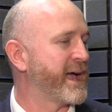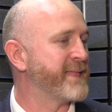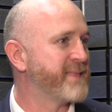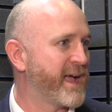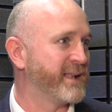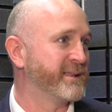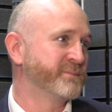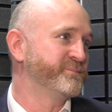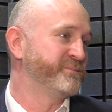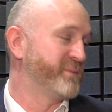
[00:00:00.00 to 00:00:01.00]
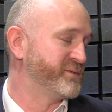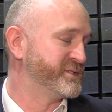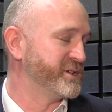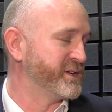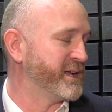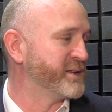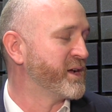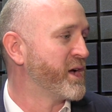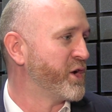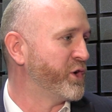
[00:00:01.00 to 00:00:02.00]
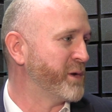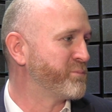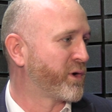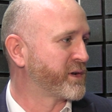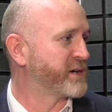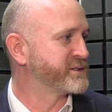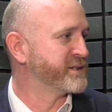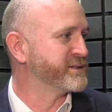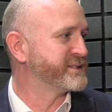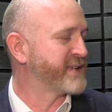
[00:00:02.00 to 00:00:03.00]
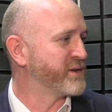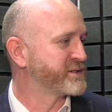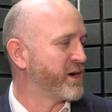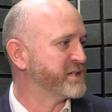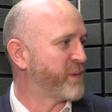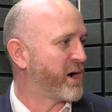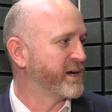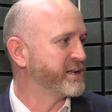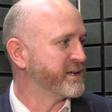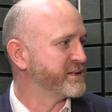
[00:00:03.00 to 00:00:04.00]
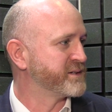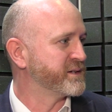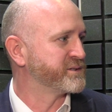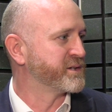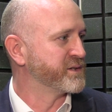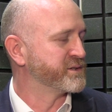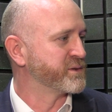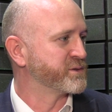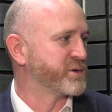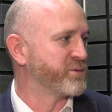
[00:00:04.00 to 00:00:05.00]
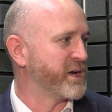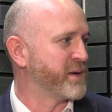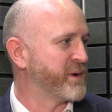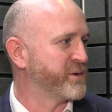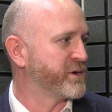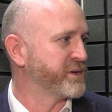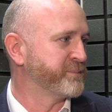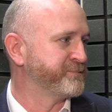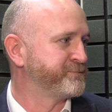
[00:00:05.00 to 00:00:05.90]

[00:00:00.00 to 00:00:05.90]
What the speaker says: And then, obviously, you need product and the sales guys behind it to really build on it.